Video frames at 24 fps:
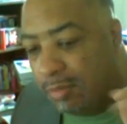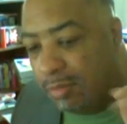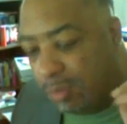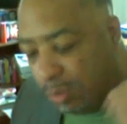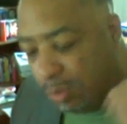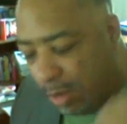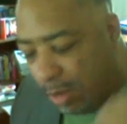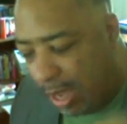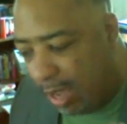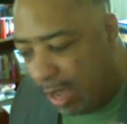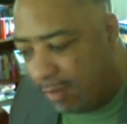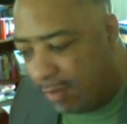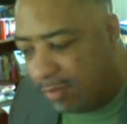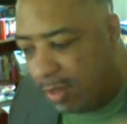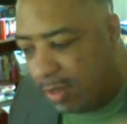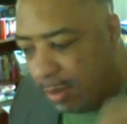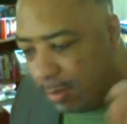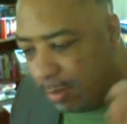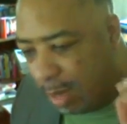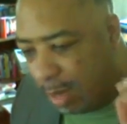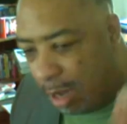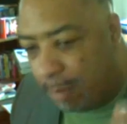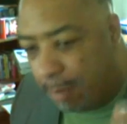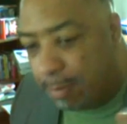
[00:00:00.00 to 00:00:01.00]
if you have
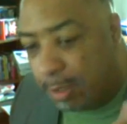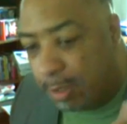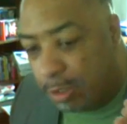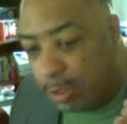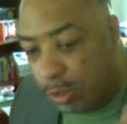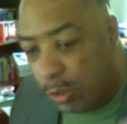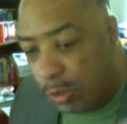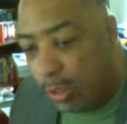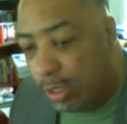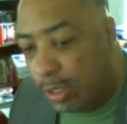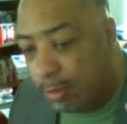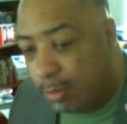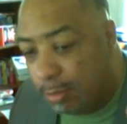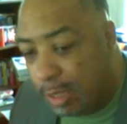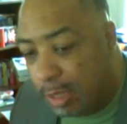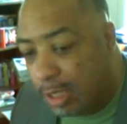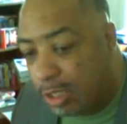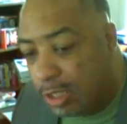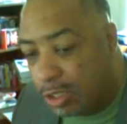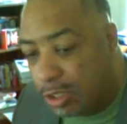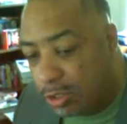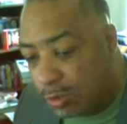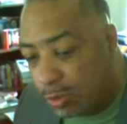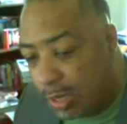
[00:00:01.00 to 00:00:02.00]
them up in your
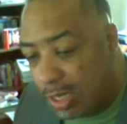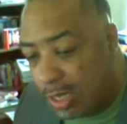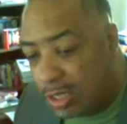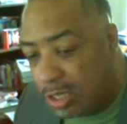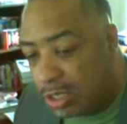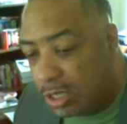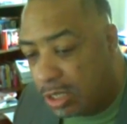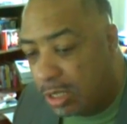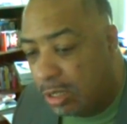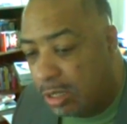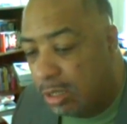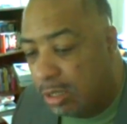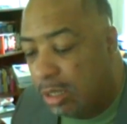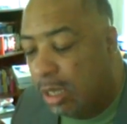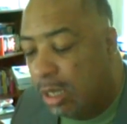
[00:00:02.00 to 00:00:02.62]
administration,